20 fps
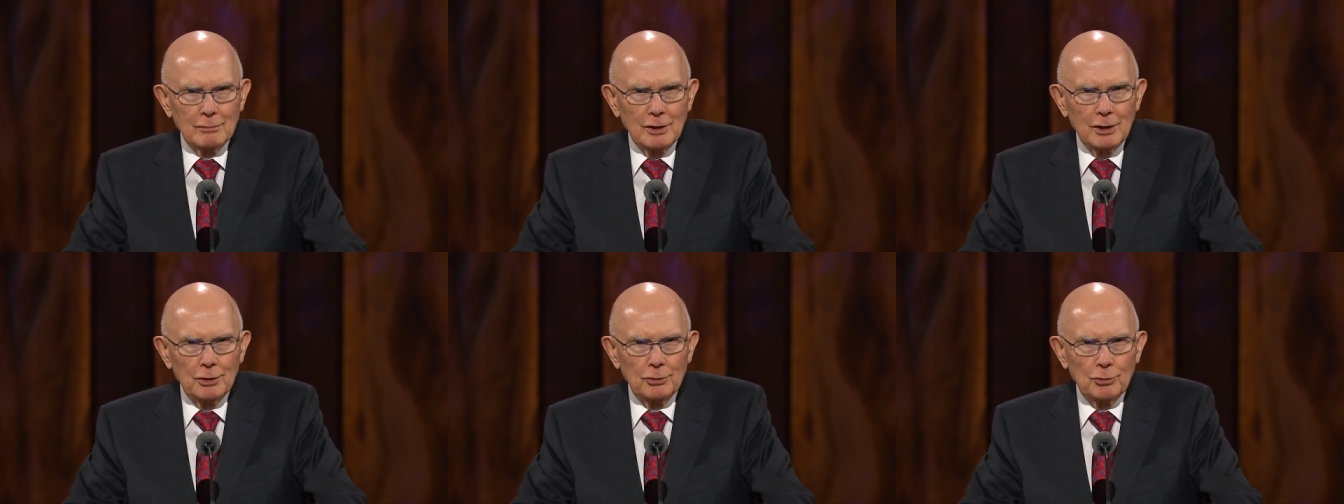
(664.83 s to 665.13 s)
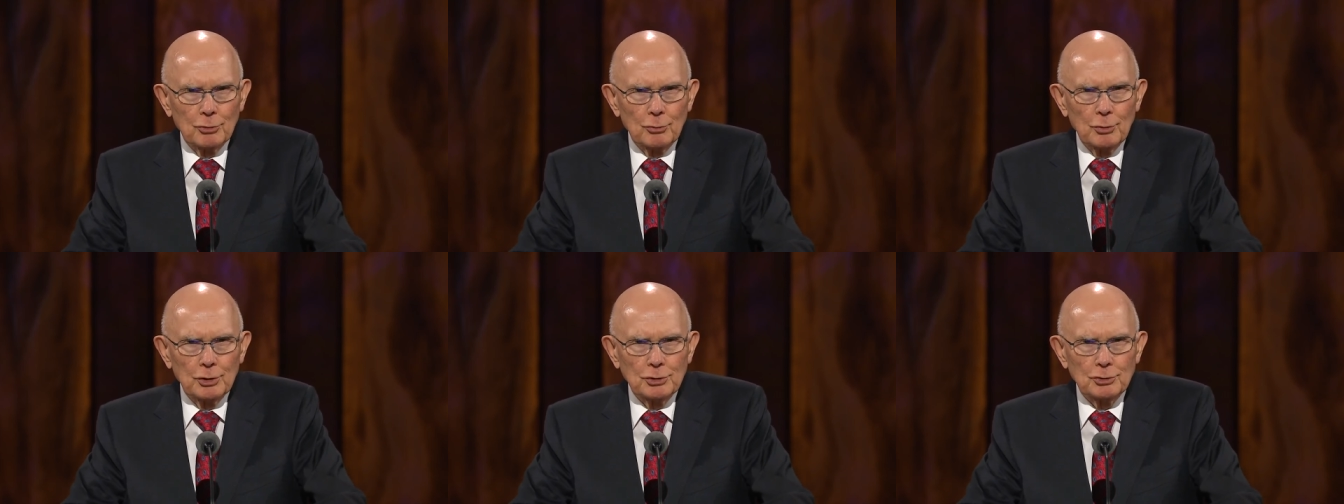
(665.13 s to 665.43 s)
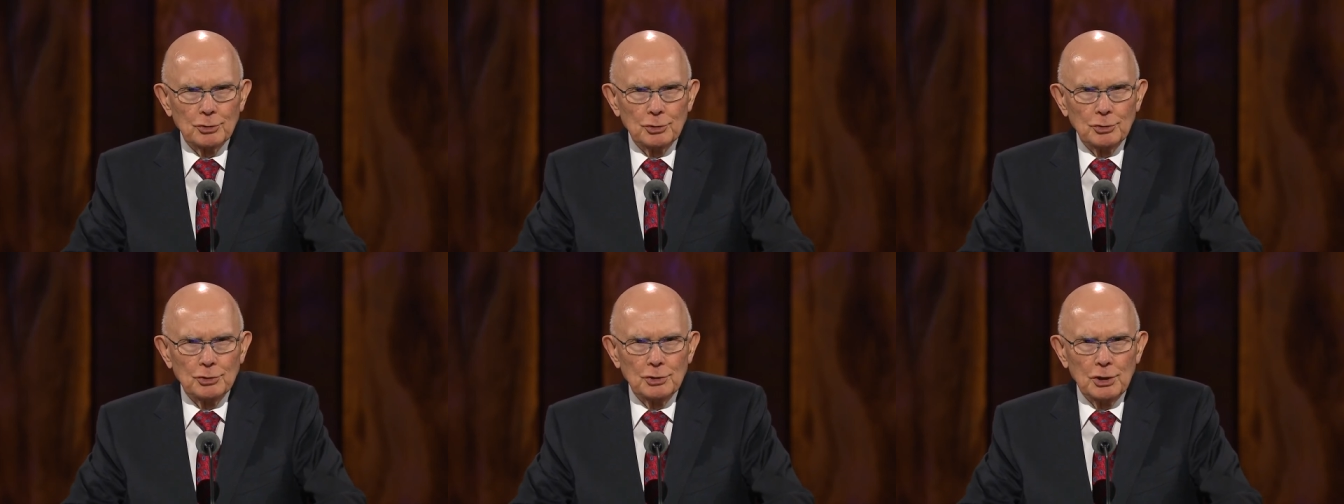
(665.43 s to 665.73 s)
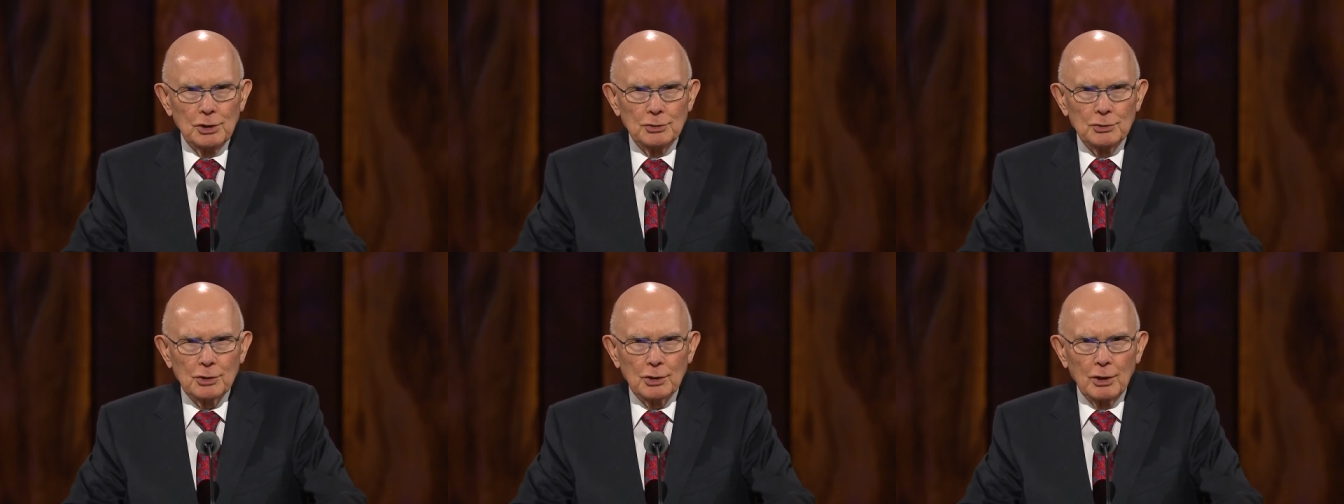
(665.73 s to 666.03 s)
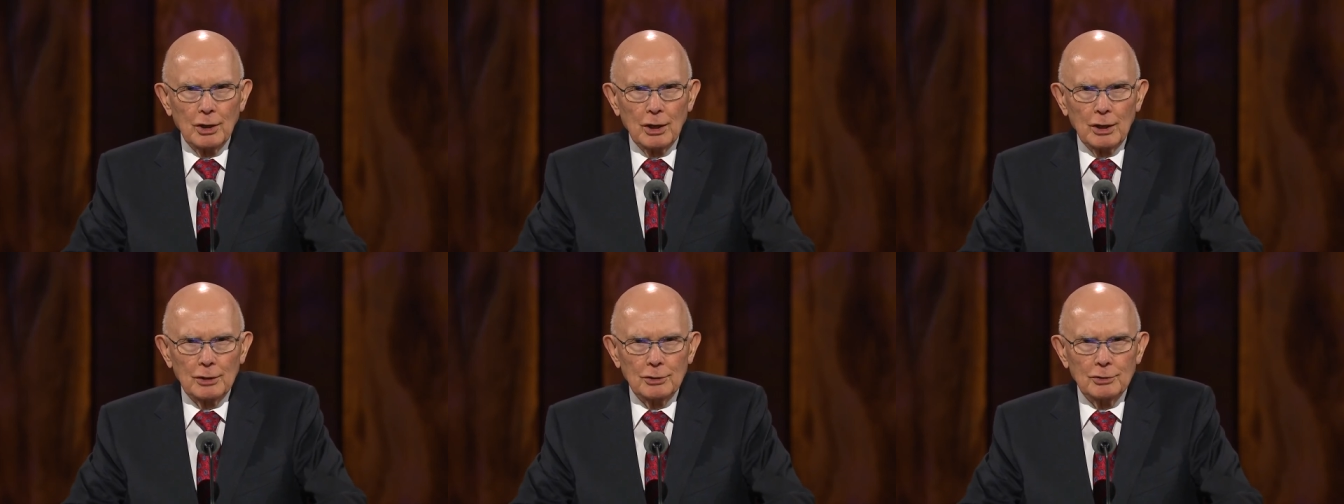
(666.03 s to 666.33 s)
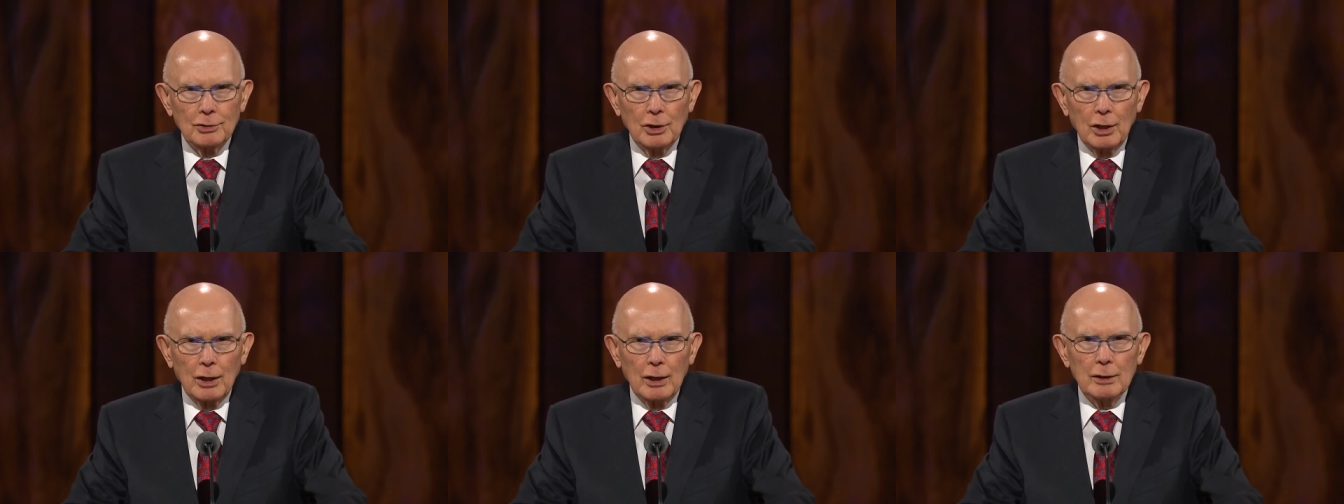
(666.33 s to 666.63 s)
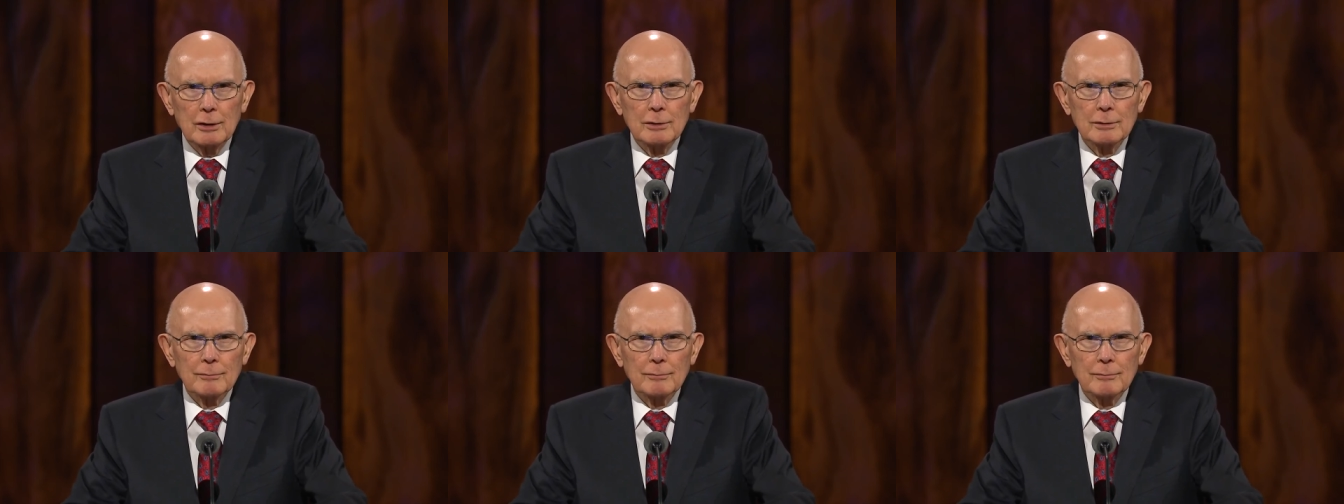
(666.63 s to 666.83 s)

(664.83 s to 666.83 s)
Elder Richard G. Scott taught.